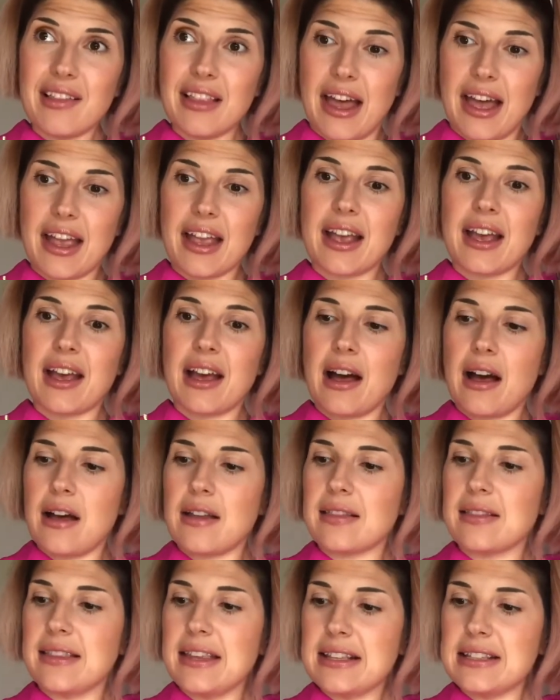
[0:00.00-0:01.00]
Like,
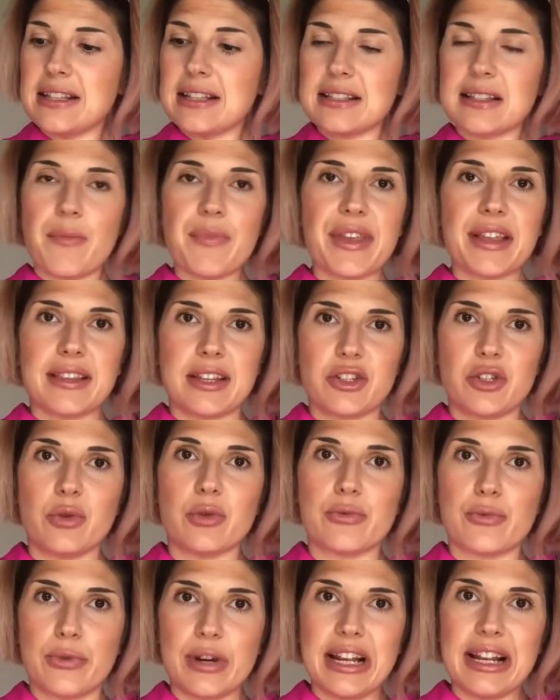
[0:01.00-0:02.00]
this is something that you
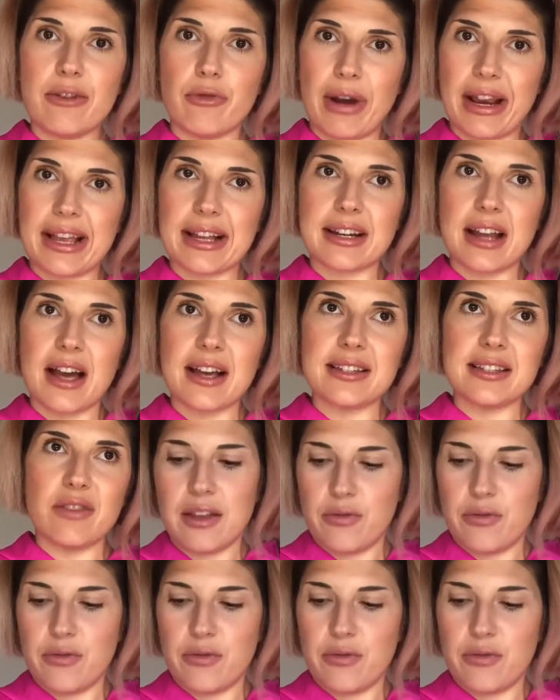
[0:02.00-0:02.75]
would really recognize.